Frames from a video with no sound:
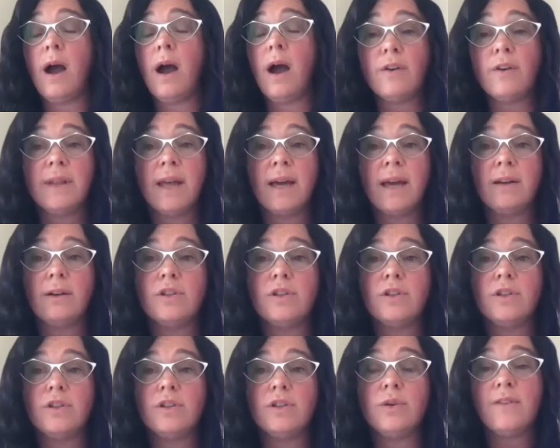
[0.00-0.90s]
cover
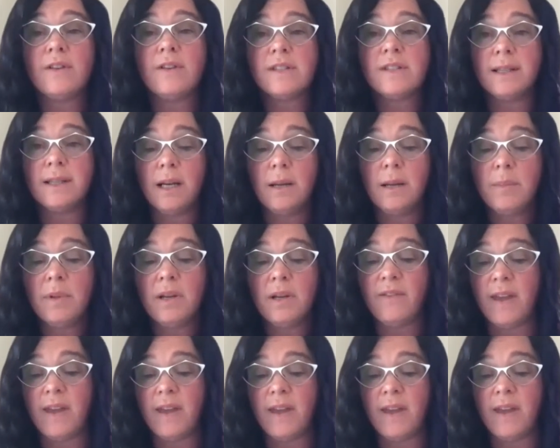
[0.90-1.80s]
letter to give us a little
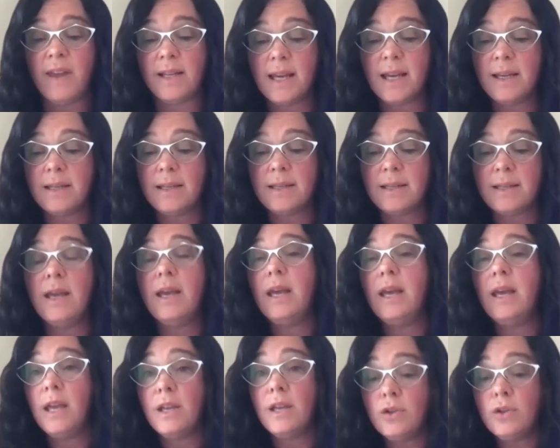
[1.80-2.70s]
bit of insight
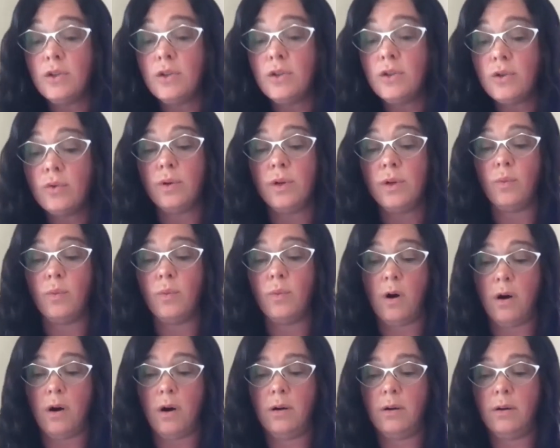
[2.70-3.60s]
into who
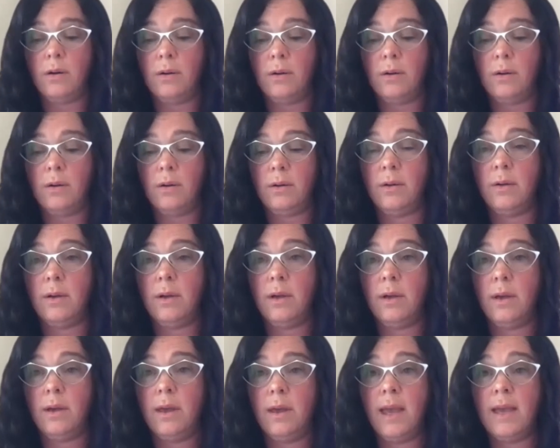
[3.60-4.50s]
you are
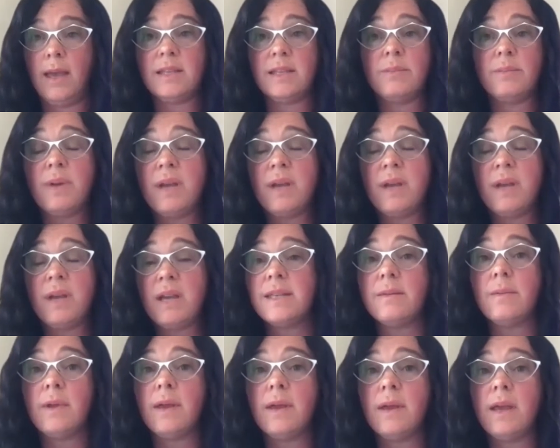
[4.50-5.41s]
is a
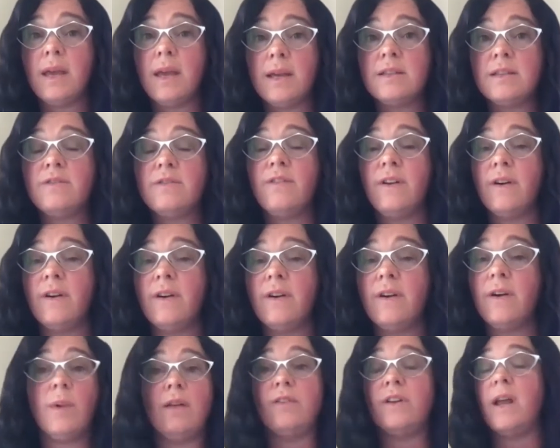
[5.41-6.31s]
piece that is
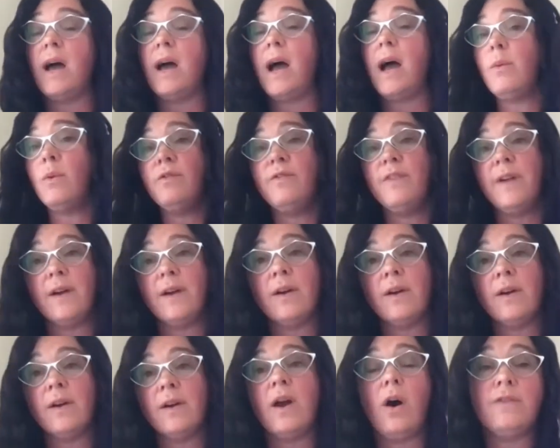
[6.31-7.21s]
very relevant. I will
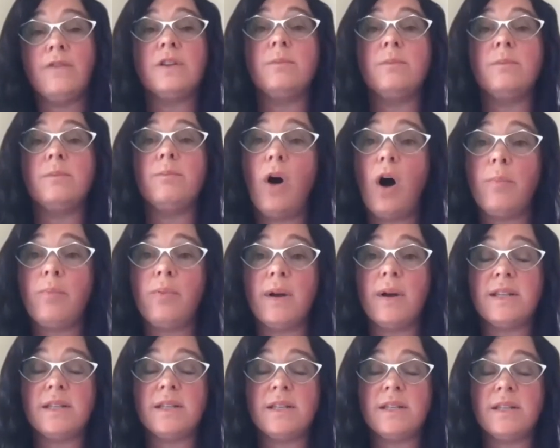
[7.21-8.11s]
very often
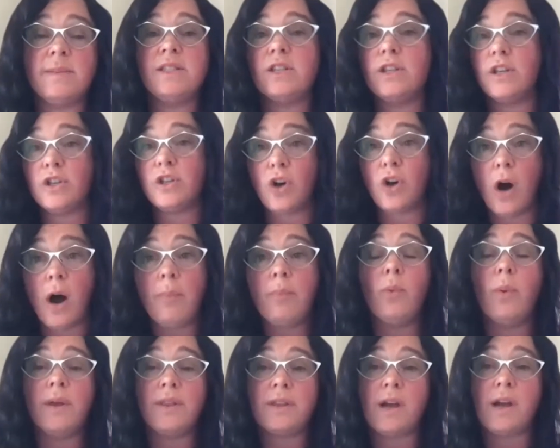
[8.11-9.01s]
pop resumes to the
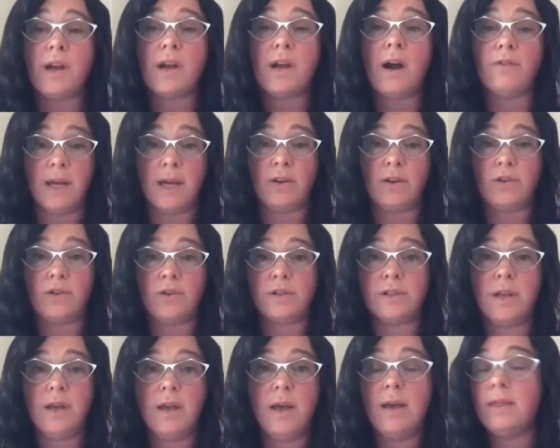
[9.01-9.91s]
top with cover
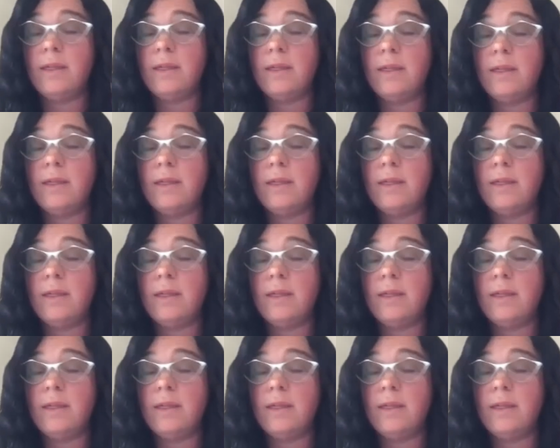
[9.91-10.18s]
letters.